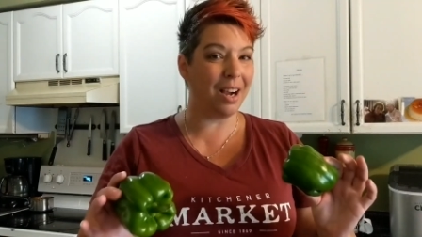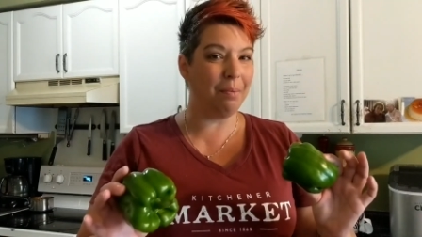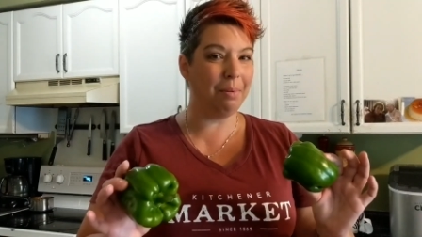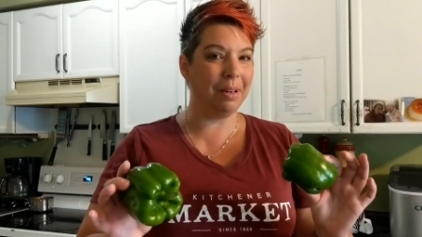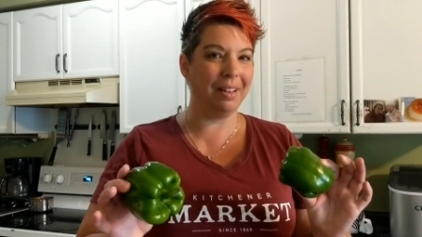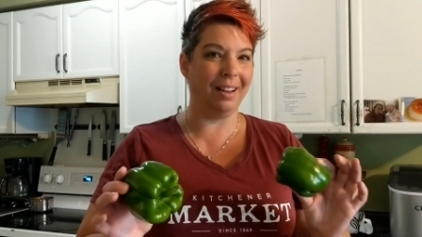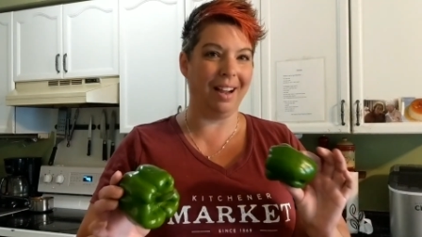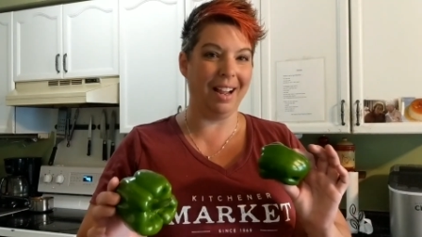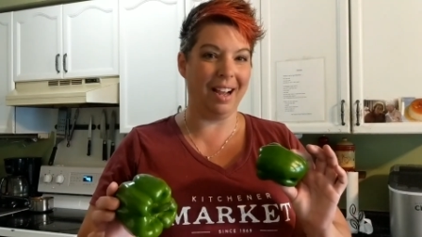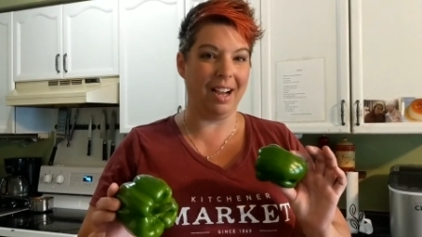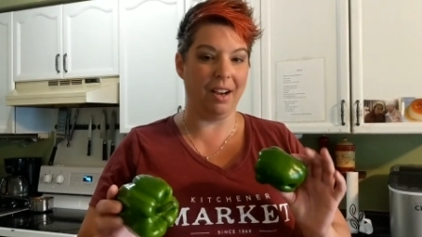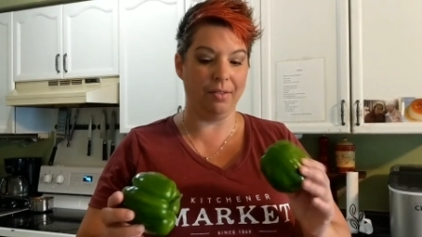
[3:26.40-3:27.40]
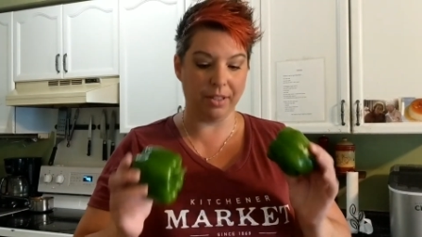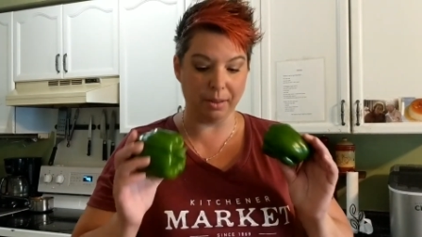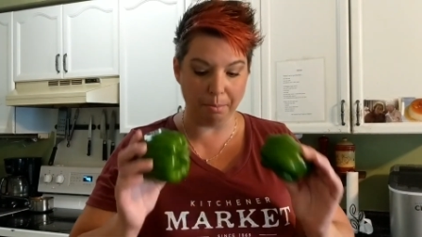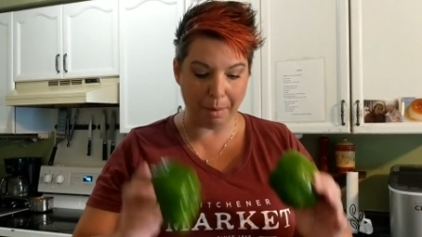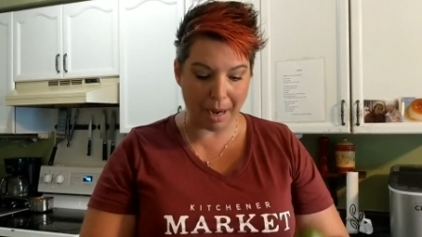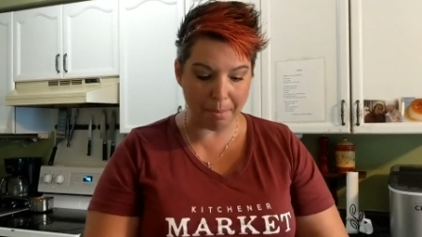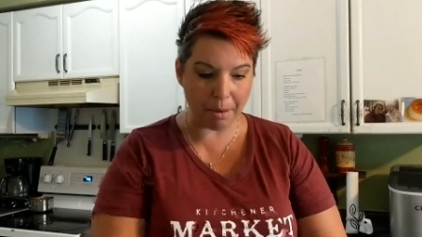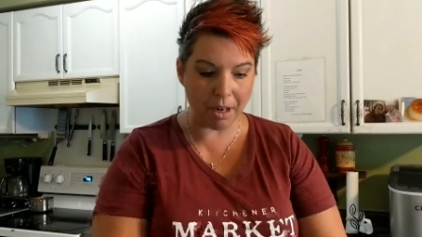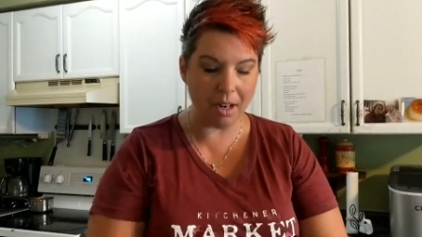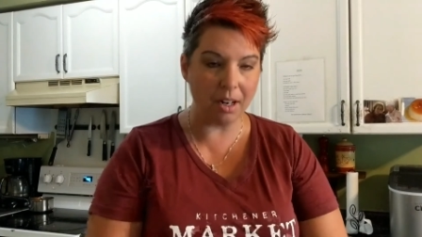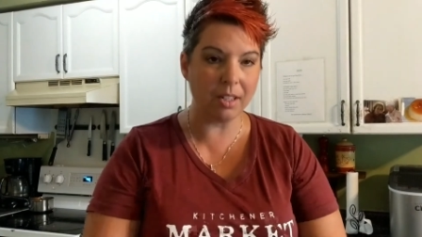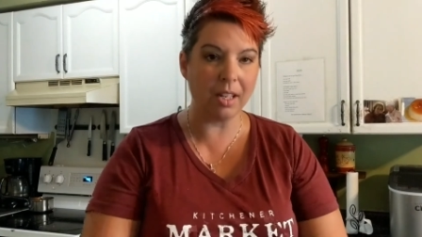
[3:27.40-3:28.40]
up, I have some
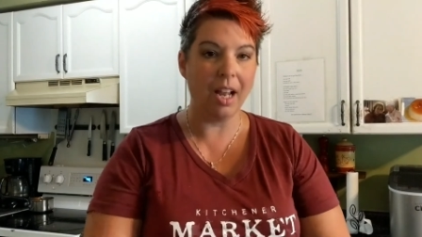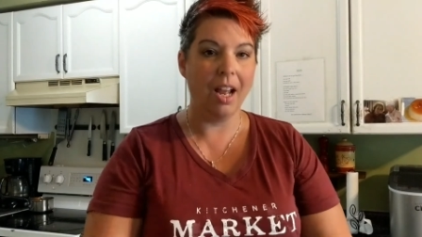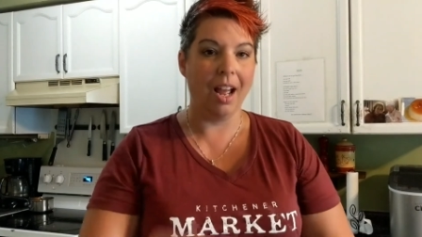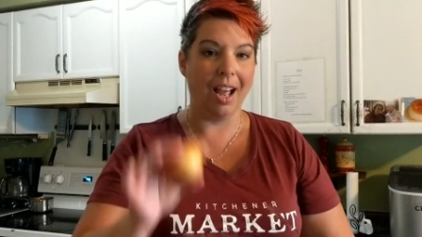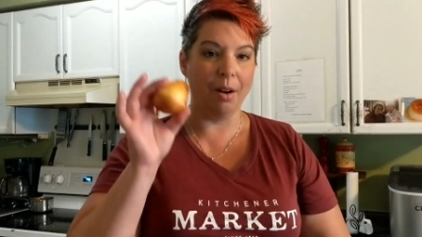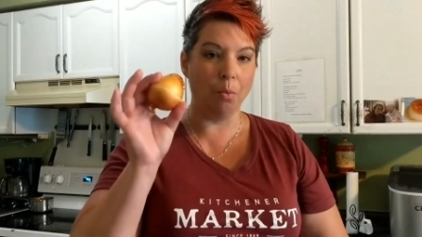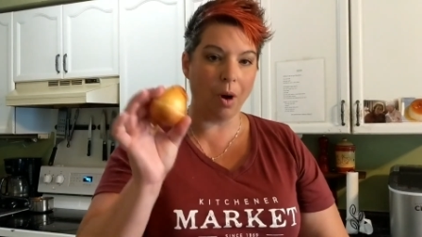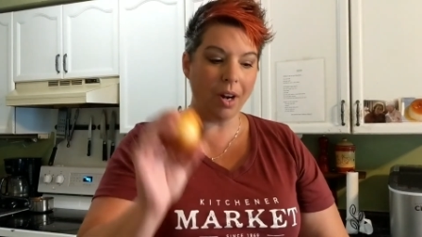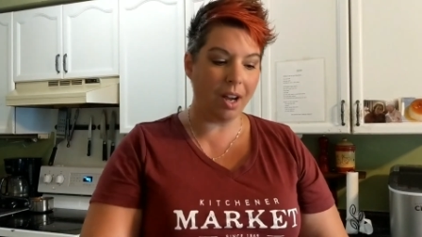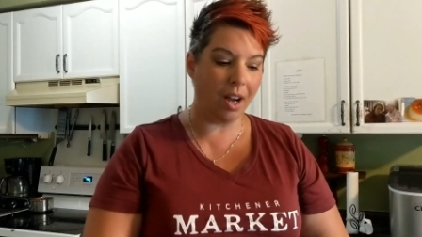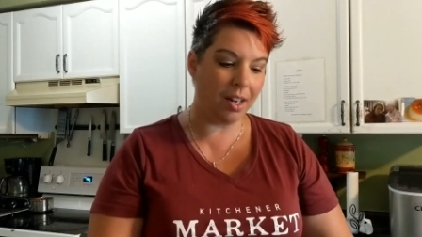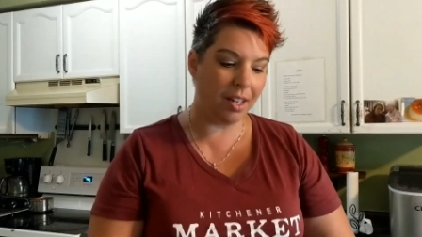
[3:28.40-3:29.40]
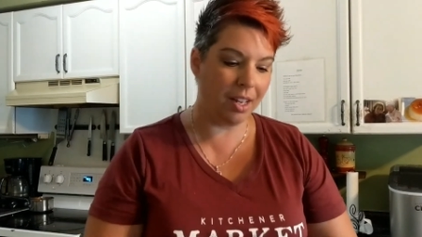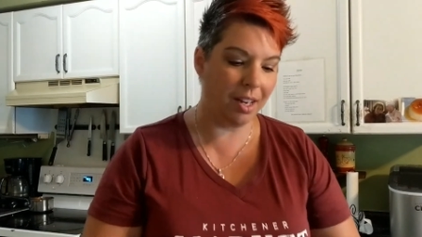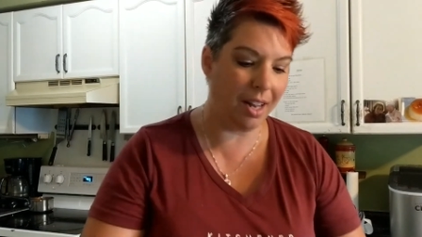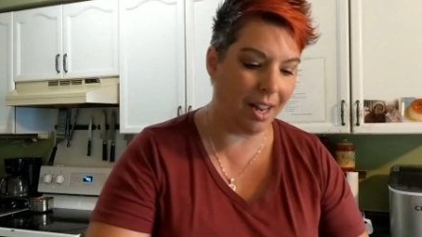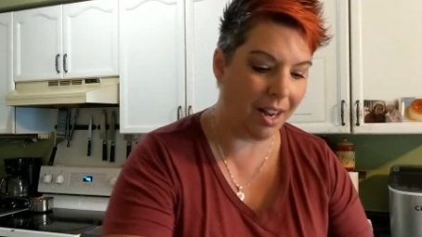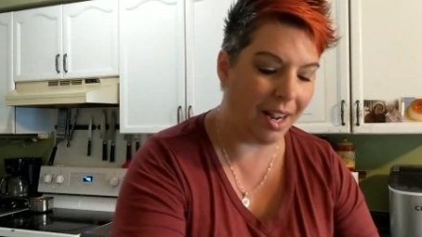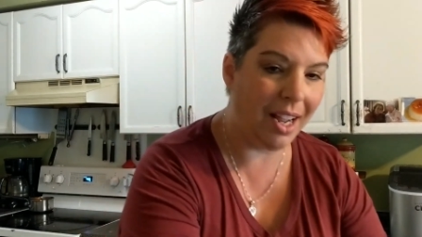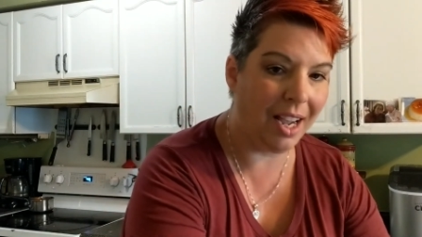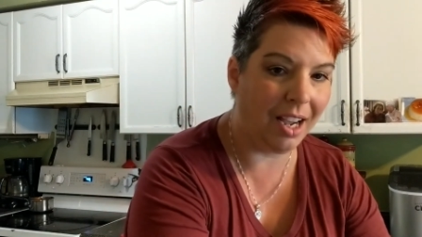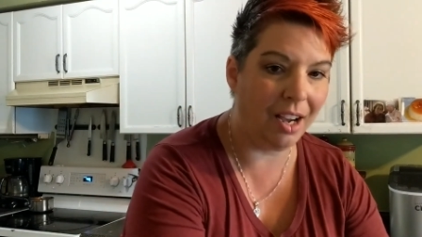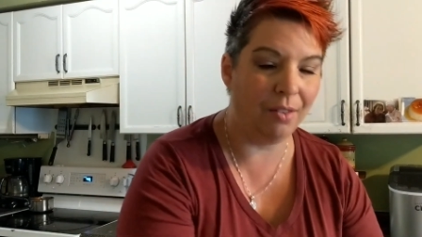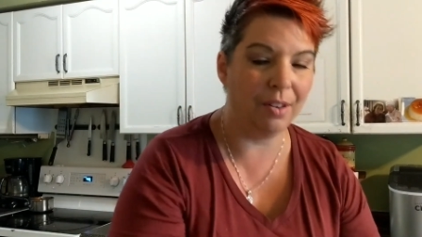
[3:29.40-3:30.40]
peppers and one onion, and I
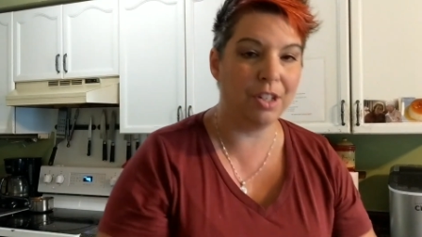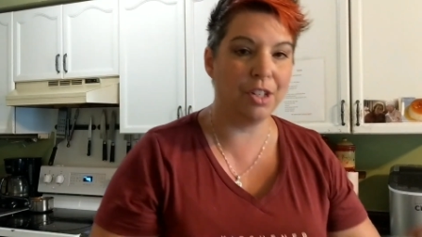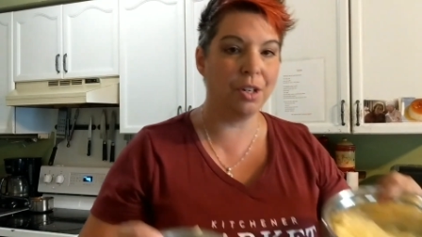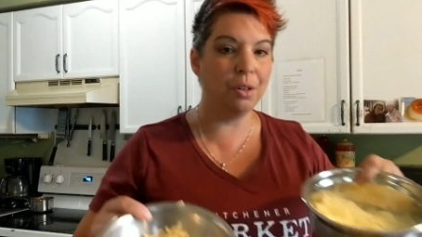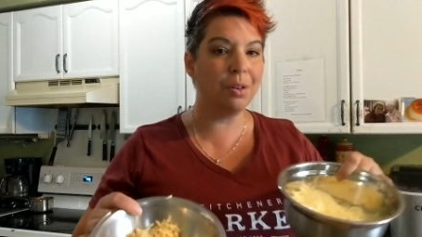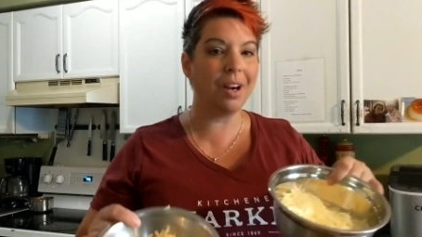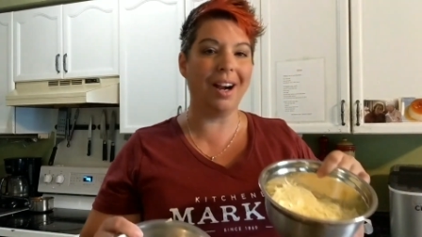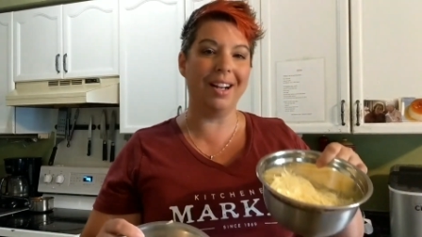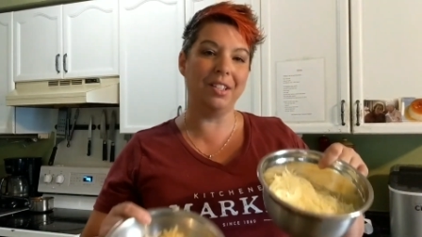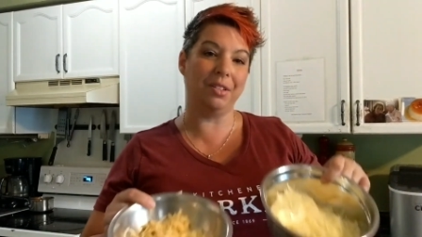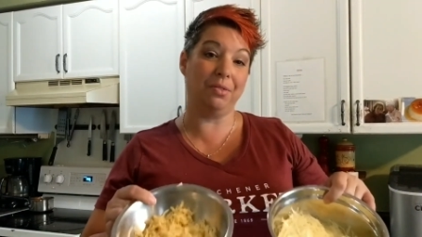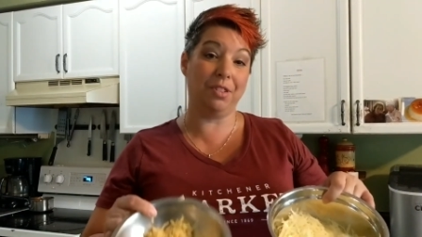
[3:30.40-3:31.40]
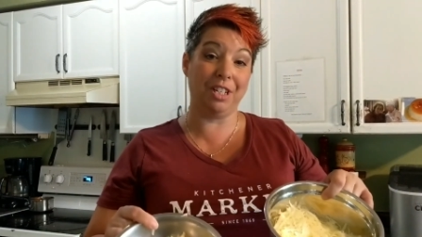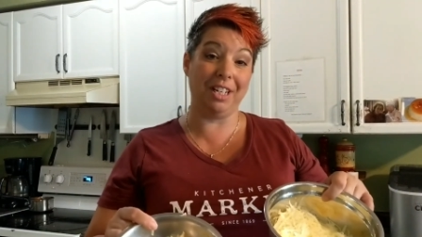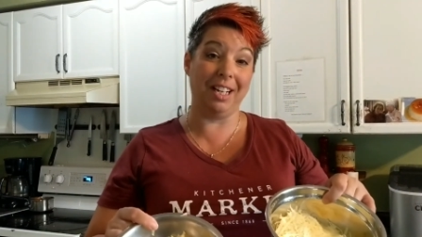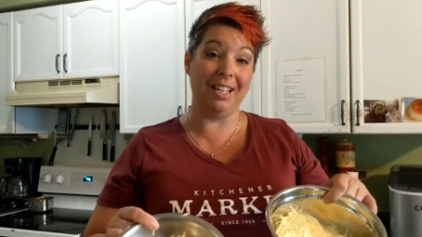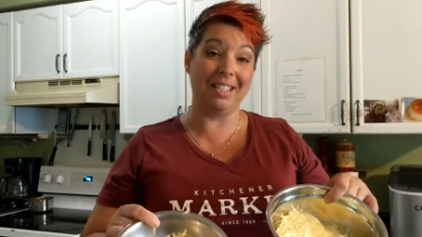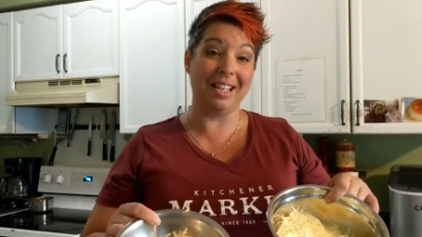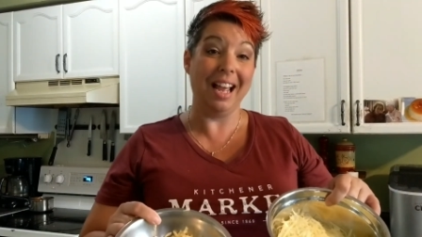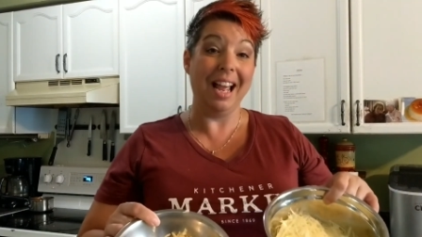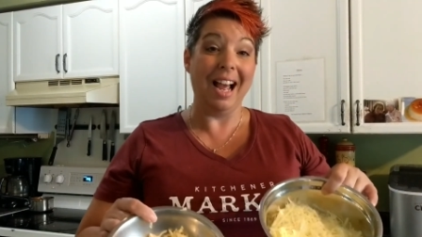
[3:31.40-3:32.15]
have two kinds of cheese.